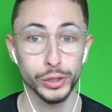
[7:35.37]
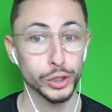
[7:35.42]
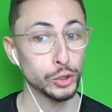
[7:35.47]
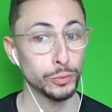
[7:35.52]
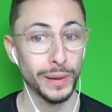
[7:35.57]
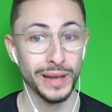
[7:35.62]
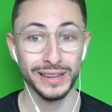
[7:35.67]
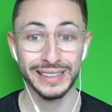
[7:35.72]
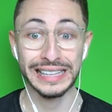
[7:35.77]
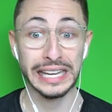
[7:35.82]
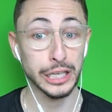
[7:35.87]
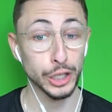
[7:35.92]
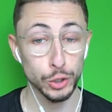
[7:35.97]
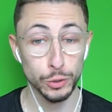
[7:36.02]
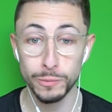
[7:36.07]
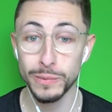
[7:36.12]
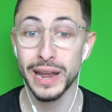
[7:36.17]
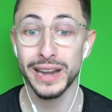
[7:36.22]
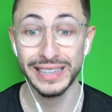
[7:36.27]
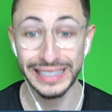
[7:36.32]
bro. You better get,
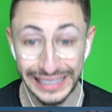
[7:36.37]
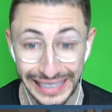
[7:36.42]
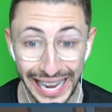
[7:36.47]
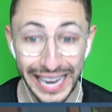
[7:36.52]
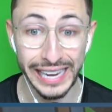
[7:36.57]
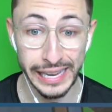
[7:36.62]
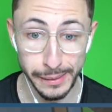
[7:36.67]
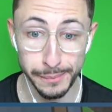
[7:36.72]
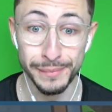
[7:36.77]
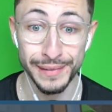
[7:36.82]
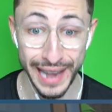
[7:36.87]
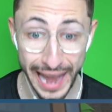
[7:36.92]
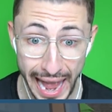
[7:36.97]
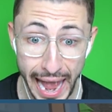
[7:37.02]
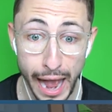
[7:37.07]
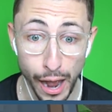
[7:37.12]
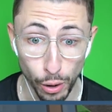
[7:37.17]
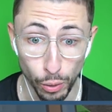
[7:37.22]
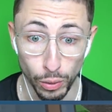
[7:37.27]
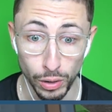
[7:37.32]
you better get him
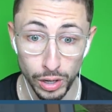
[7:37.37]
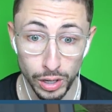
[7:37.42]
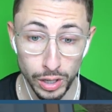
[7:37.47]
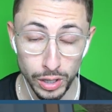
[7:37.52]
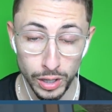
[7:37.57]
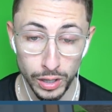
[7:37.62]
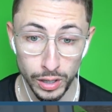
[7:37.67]
now.